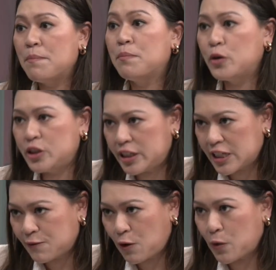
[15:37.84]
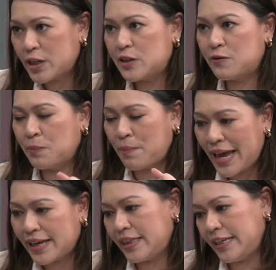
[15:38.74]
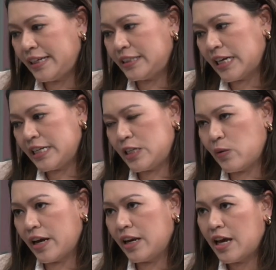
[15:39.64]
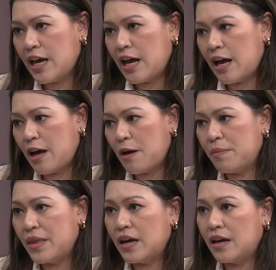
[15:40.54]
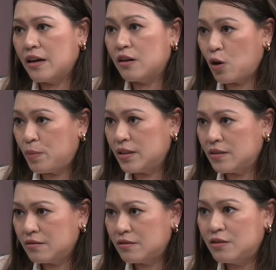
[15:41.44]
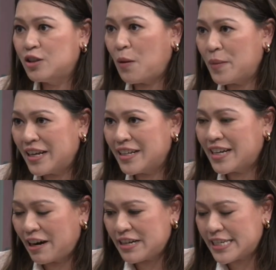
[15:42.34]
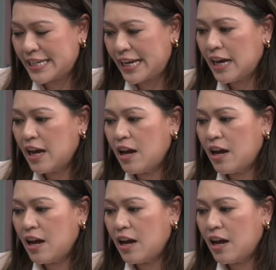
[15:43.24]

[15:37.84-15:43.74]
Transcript: push this forward to make the Chinese yuan the global dominant currency.